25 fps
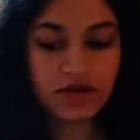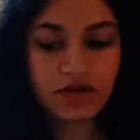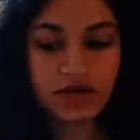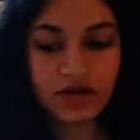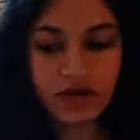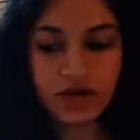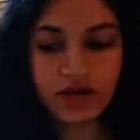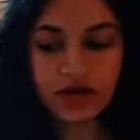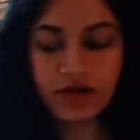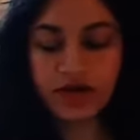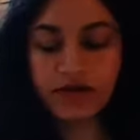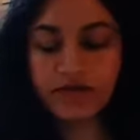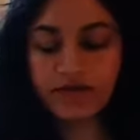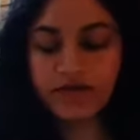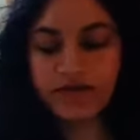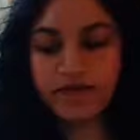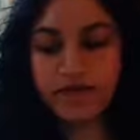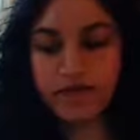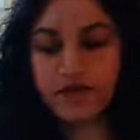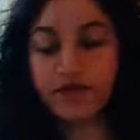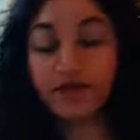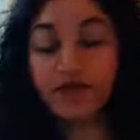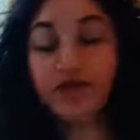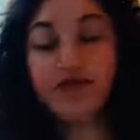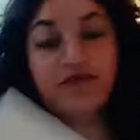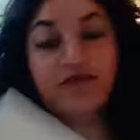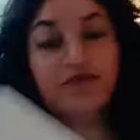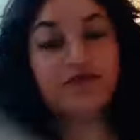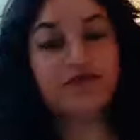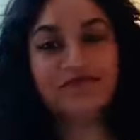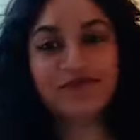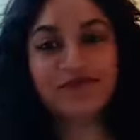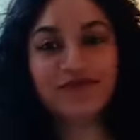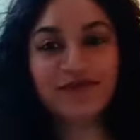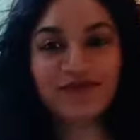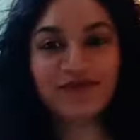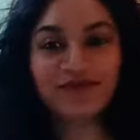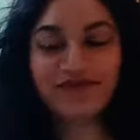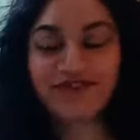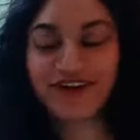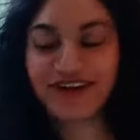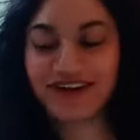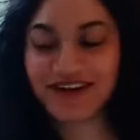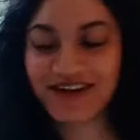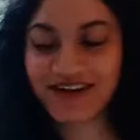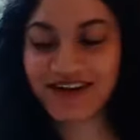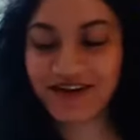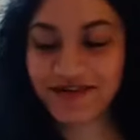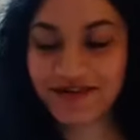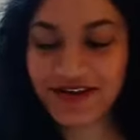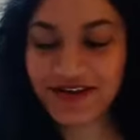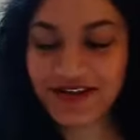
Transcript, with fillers: uh, we'll, we'll find out.